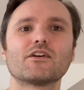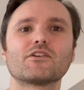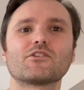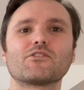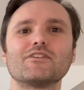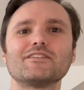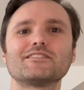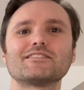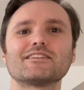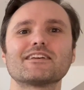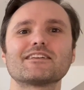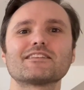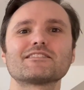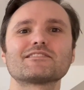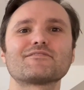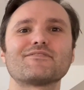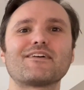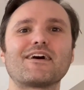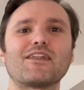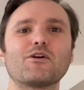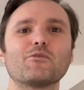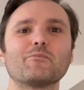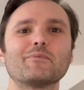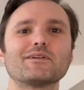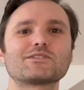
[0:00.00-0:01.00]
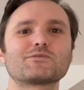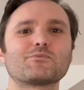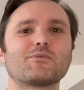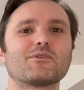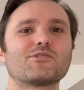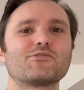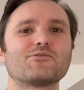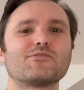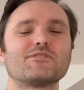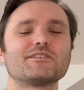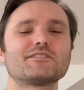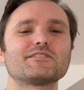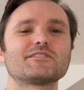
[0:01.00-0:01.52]
Greetings, fellow Mist
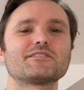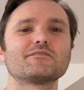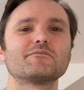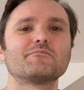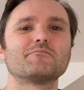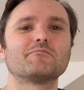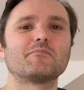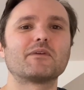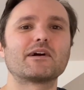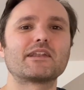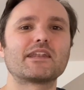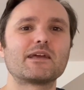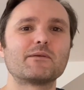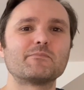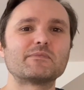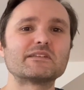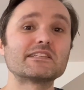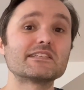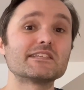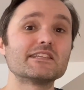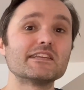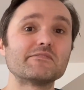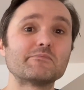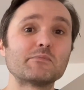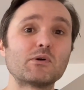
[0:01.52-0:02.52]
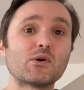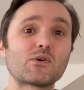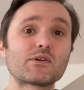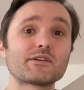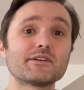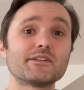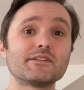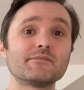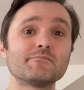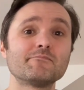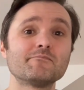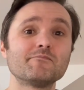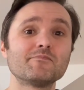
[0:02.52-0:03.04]
Wanderers. My name is Steve
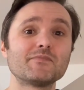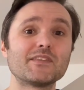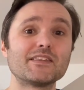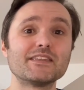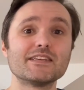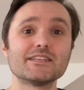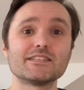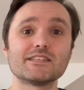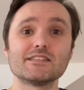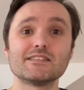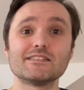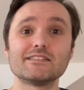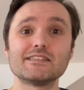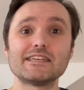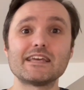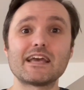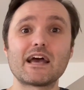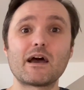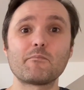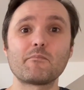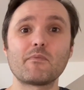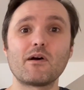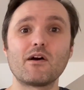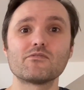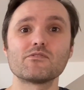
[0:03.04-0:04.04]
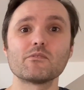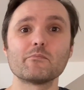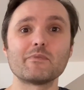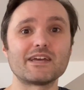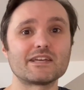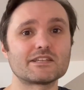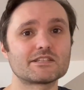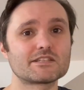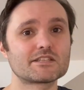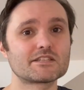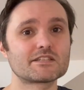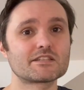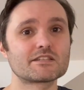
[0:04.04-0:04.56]
Morgan, and this is DM of the
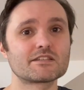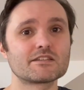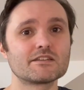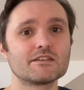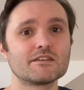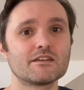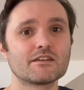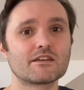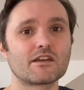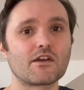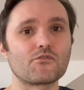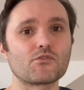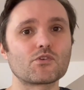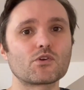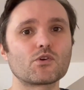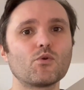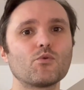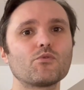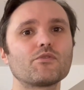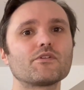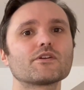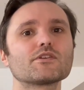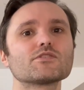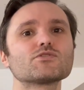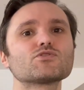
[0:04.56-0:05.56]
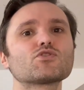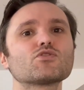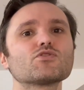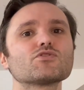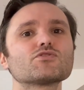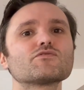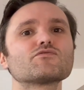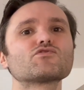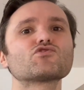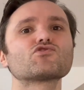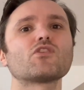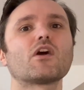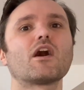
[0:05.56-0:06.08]
Mists, covering all things
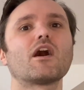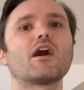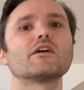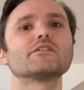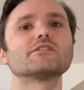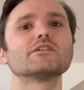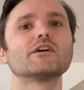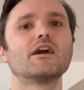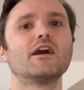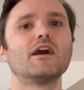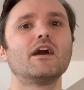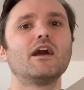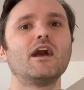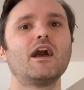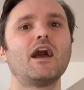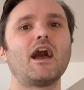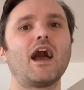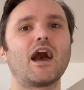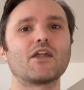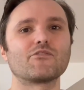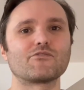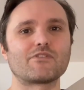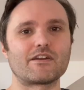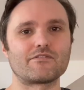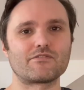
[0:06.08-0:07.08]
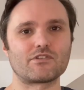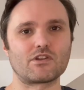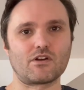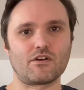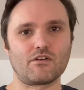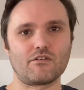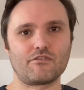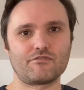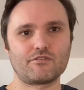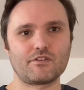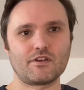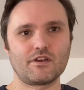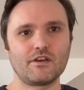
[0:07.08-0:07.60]
Curse of Strahd and
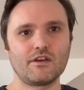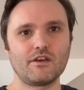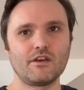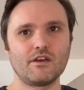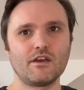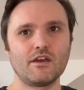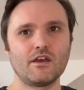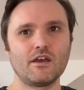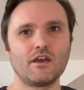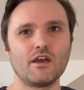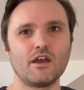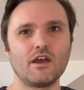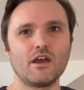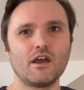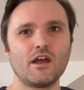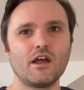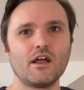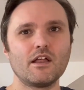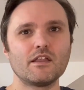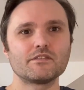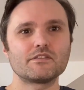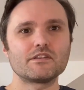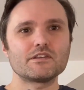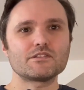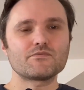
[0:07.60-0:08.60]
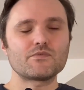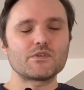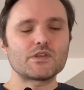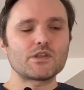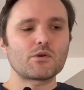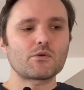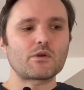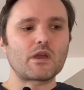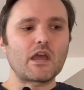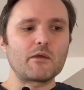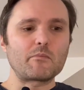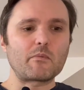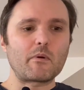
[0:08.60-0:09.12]
Ravenloft. This
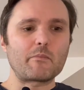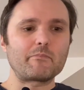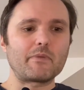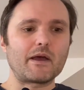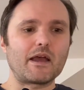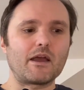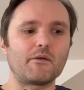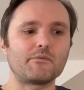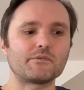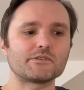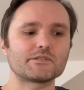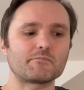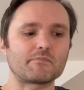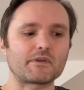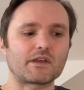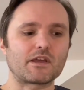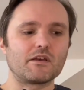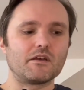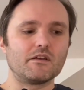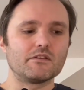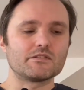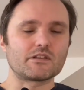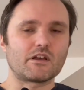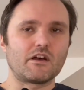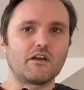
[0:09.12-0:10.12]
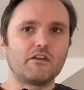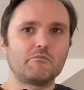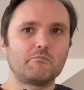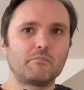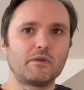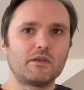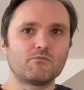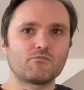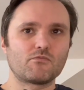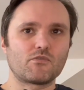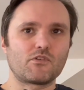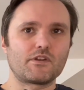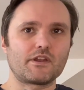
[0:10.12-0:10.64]
video came about because I've
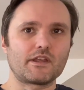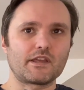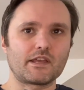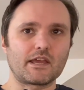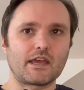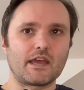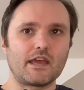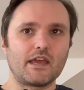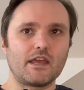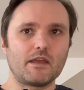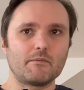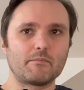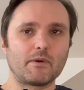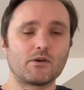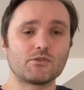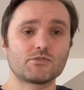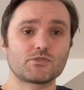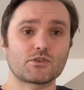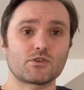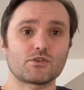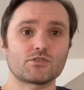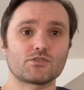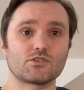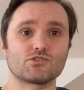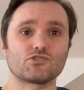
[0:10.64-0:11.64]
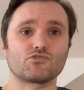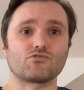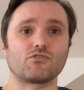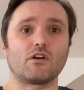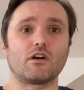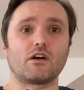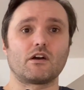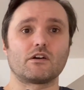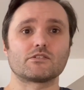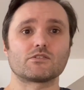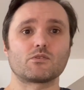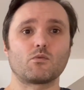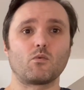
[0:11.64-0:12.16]
been running a post-Curse of
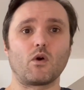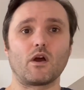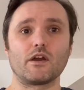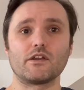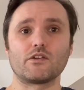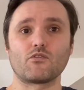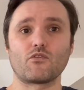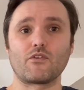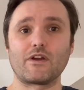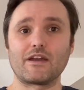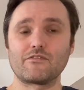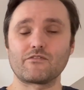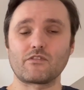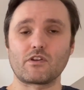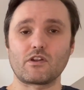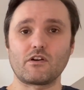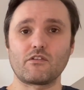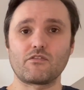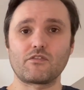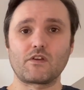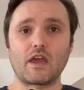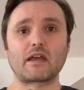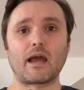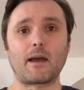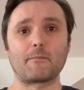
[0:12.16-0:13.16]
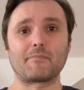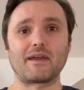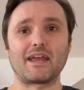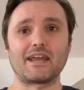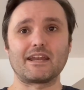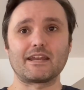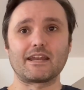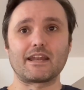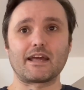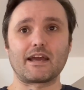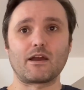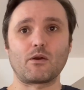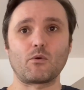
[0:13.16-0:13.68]
Strahd wider Ravenloft
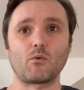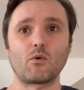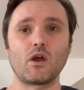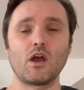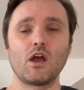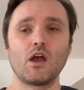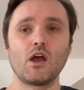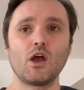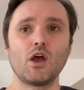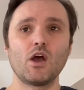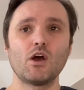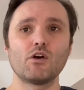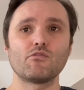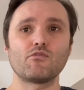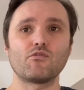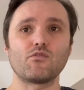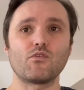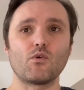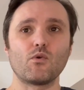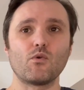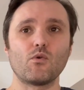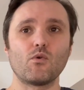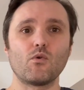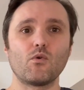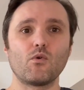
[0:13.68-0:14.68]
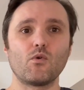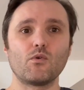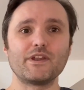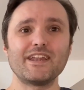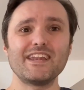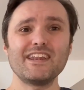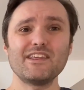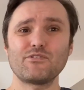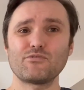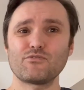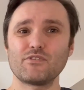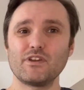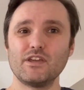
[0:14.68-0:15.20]
campaign now for
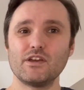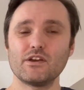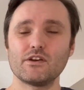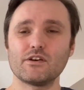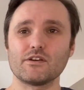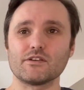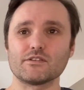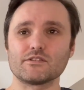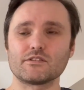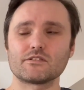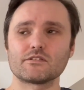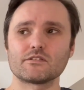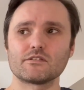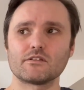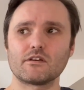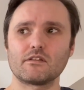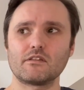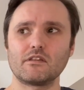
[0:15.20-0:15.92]
nearly 3 years.